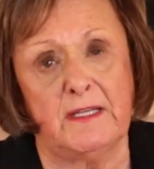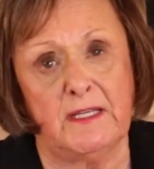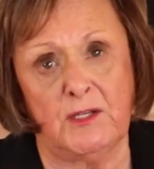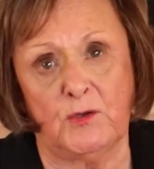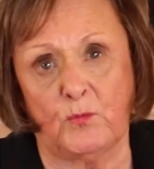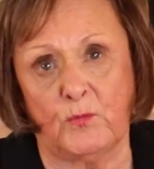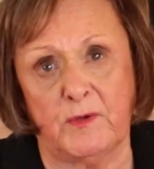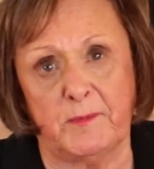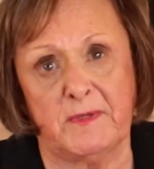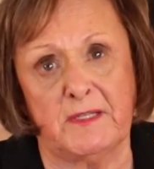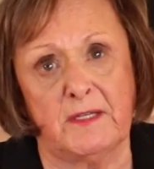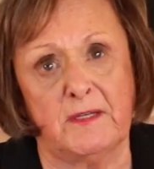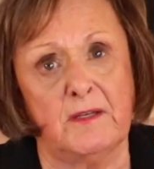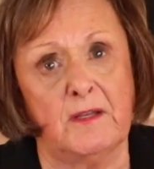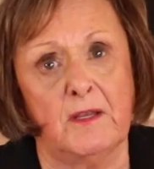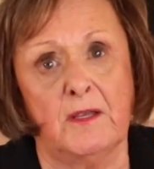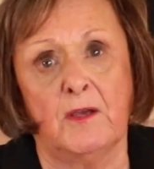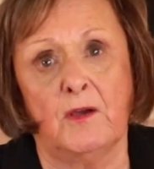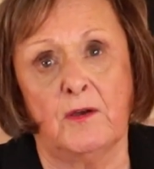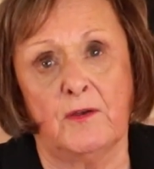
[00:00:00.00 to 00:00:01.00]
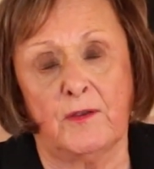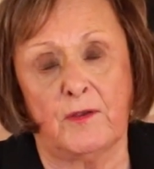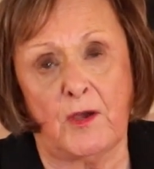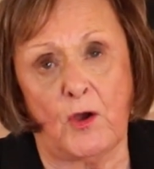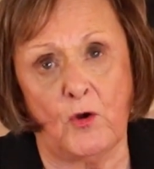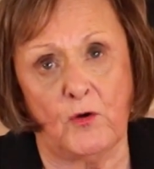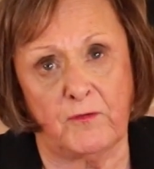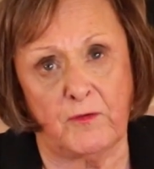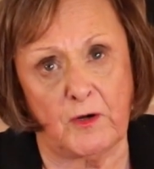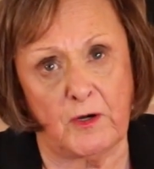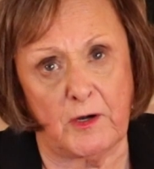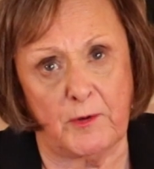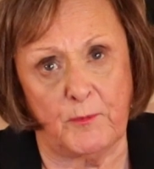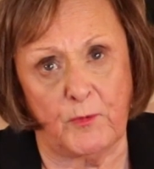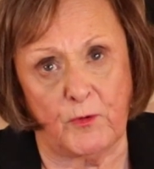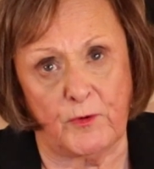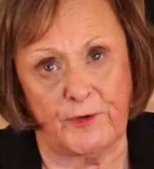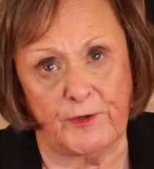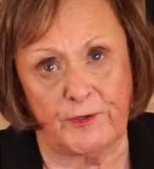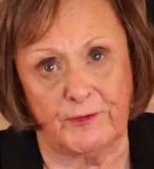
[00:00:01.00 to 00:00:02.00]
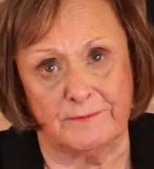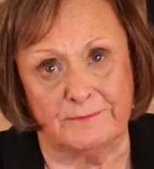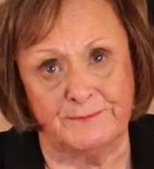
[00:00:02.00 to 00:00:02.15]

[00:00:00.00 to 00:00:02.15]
and women over our border.